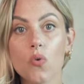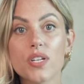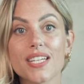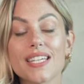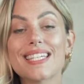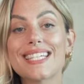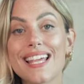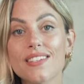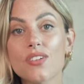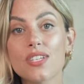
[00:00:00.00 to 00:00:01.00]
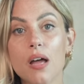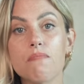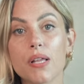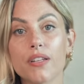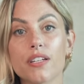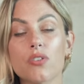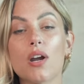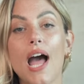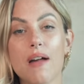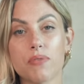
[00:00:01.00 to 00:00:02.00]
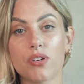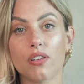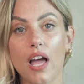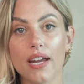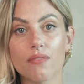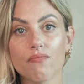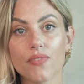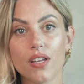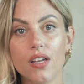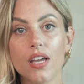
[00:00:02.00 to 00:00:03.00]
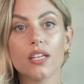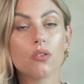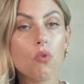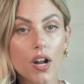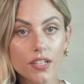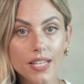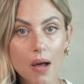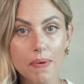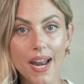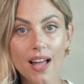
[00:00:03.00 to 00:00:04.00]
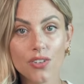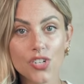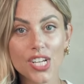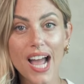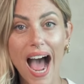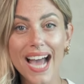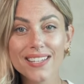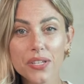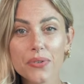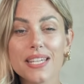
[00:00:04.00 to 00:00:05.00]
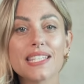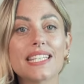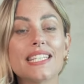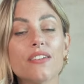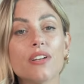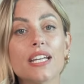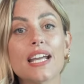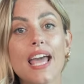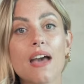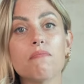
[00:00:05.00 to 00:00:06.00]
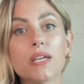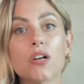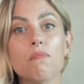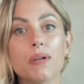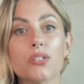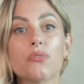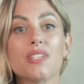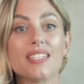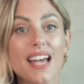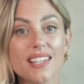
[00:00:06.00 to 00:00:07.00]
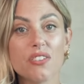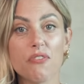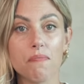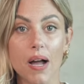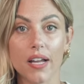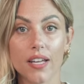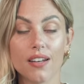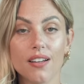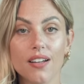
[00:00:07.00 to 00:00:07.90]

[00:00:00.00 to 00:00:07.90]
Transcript: which is the sensor's ability to capture light. In the water tap analogy, ISO sensitivity can be compared to the size of the bucket.